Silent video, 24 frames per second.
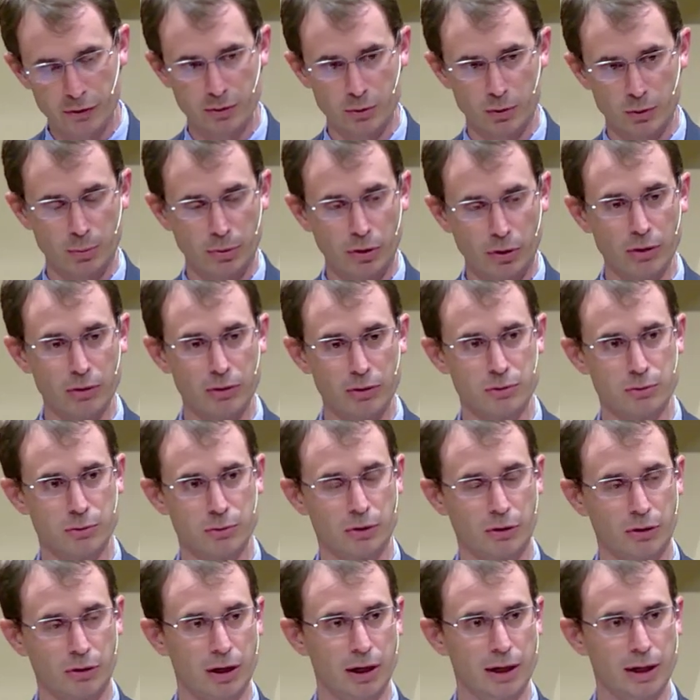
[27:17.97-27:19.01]
the reproach with
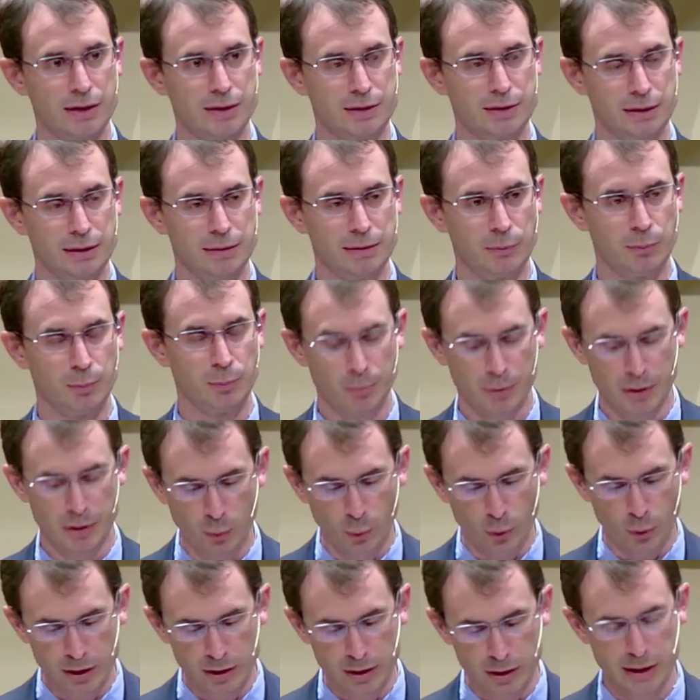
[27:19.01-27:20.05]
Christ and been
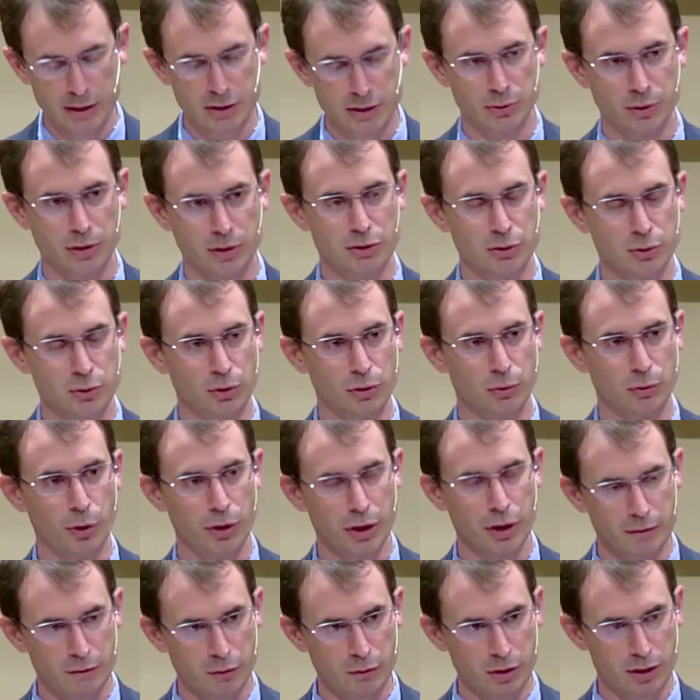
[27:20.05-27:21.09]
willing to endure
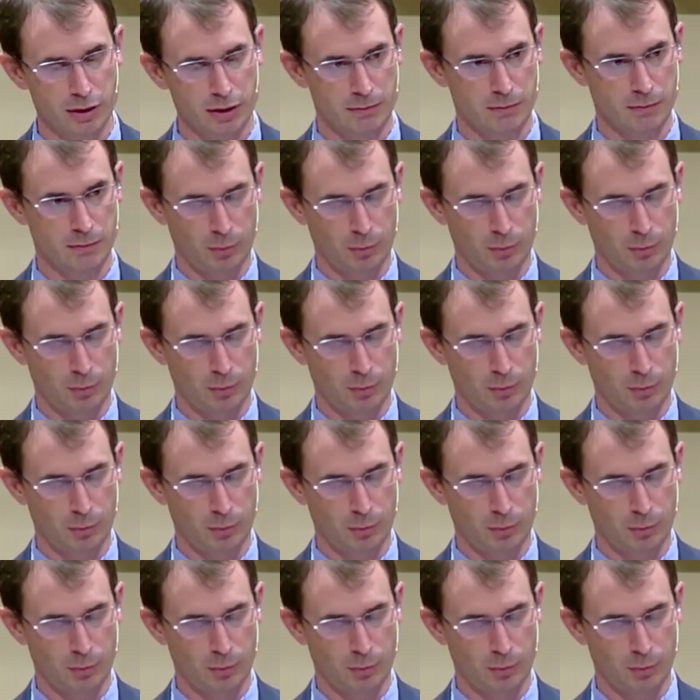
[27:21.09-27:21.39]
whatever it